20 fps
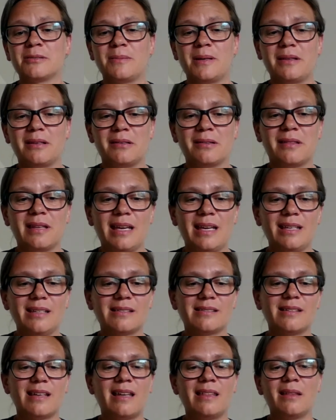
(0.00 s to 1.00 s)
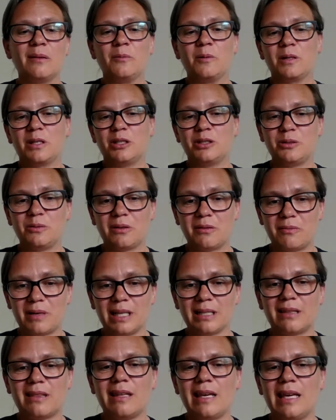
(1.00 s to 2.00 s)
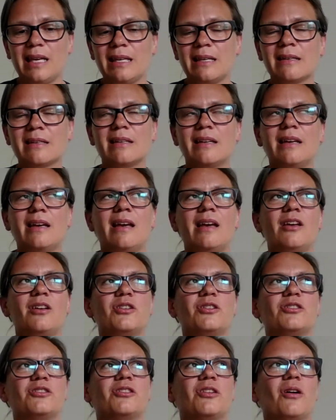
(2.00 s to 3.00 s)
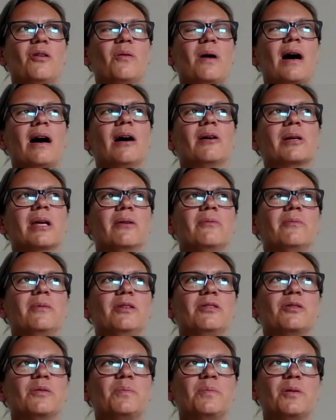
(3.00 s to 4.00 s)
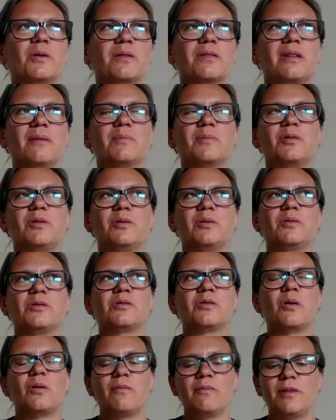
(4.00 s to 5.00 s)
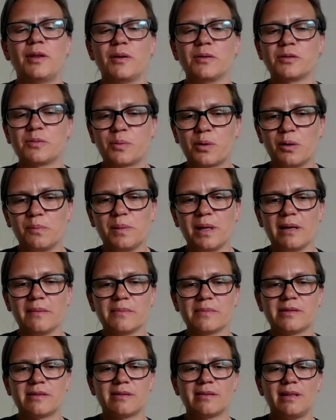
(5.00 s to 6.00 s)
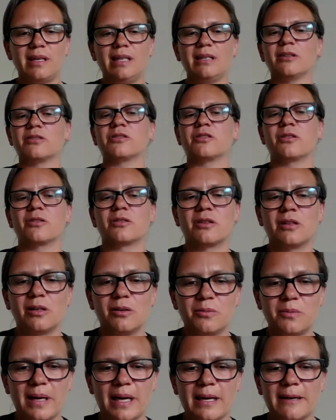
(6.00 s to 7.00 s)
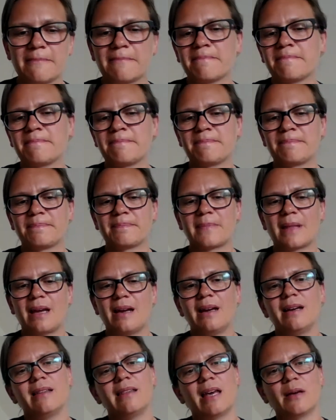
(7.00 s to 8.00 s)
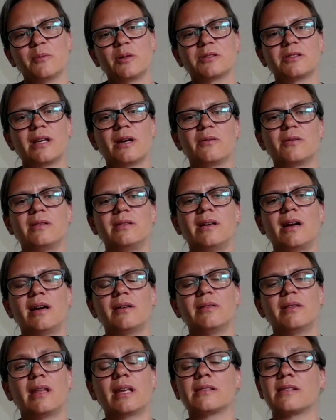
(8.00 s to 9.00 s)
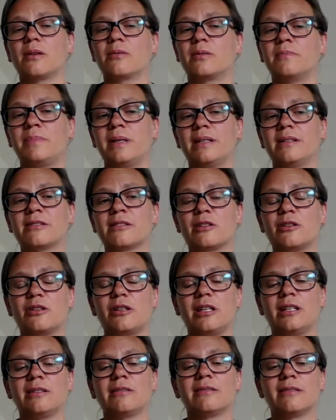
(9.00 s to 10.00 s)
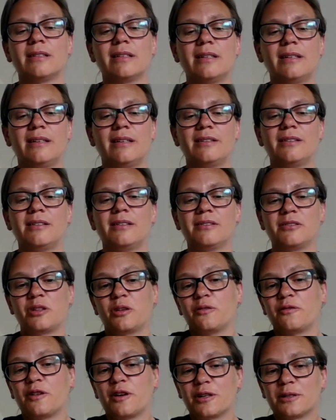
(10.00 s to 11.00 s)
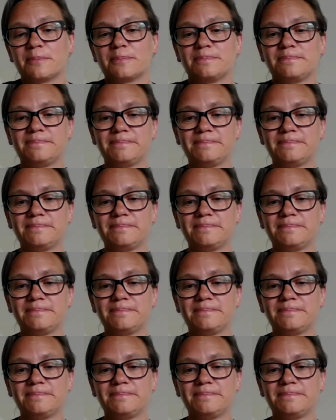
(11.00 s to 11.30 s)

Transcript: with their things and they want to do the right thing. So how can we support them to solve those problems in a circular way? Yeah. That's our biggest learning so far.